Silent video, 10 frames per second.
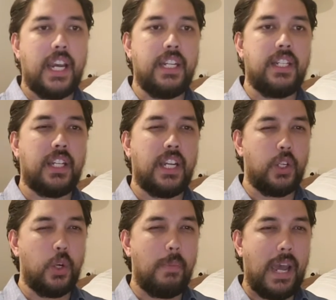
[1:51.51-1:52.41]
I need to kind
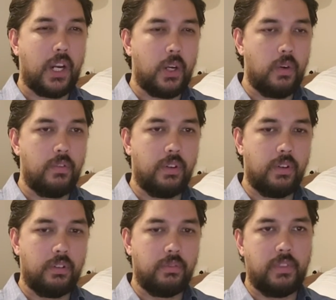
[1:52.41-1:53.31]
of go back
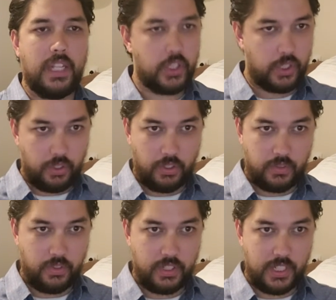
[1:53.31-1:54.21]
over lecture
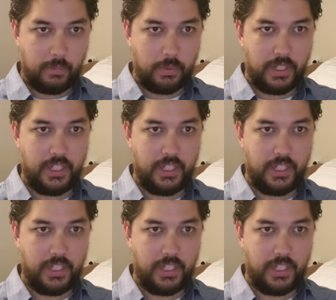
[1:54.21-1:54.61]
notes, for example.